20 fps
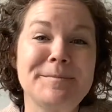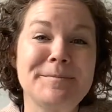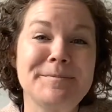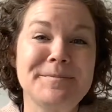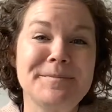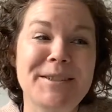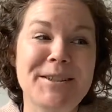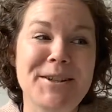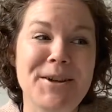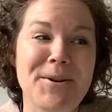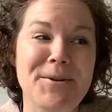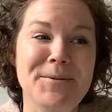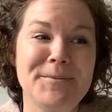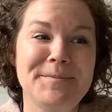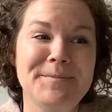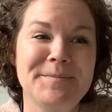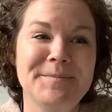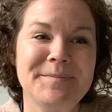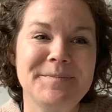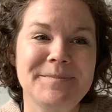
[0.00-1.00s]
So
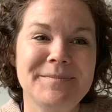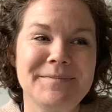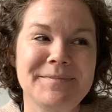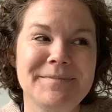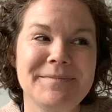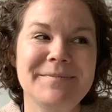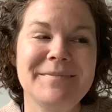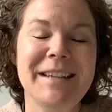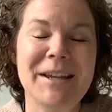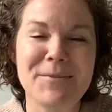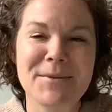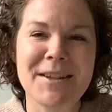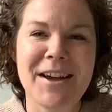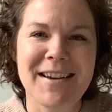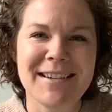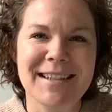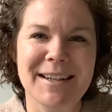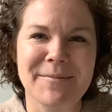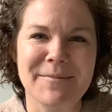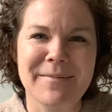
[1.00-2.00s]
it was
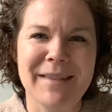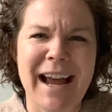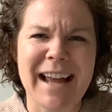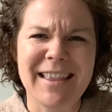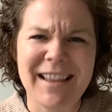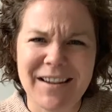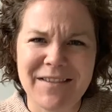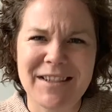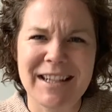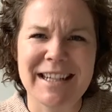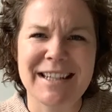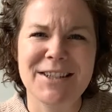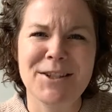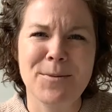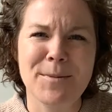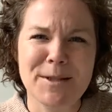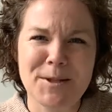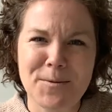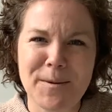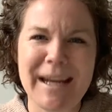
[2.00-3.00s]
awesome. I loved it. So
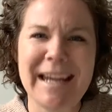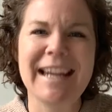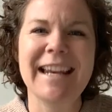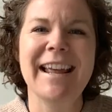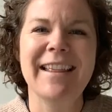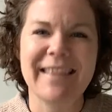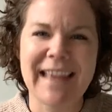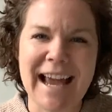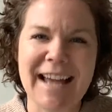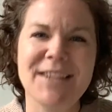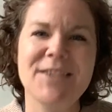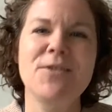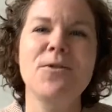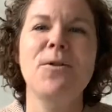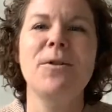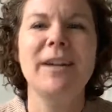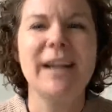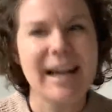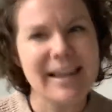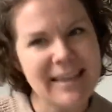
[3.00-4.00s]
between that
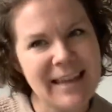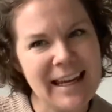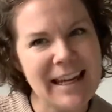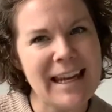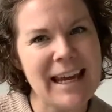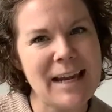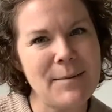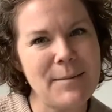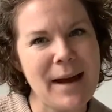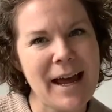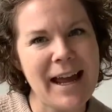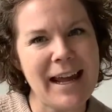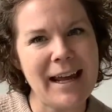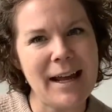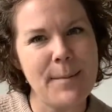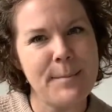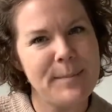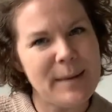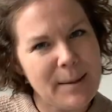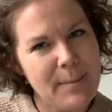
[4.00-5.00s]
store, I think, and
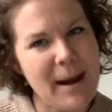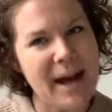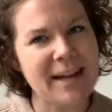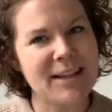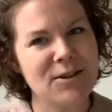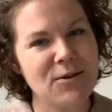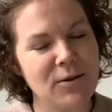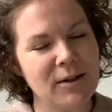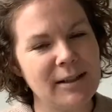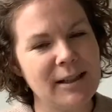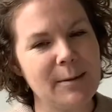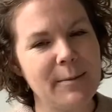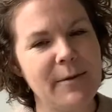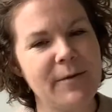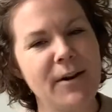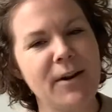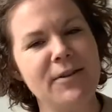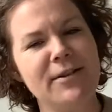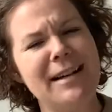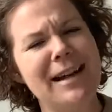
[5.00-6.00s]
my big box store a little bit
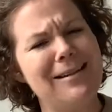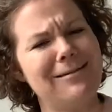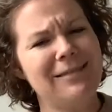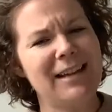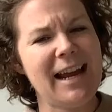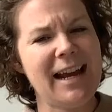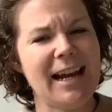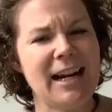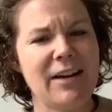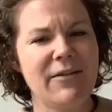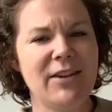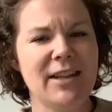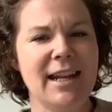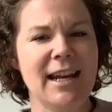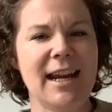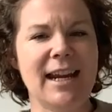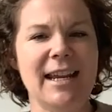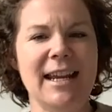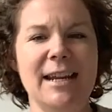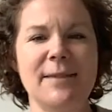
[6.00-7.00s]
farther down, I got everything
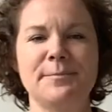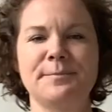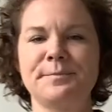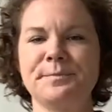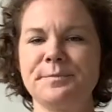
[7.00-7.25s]
I need.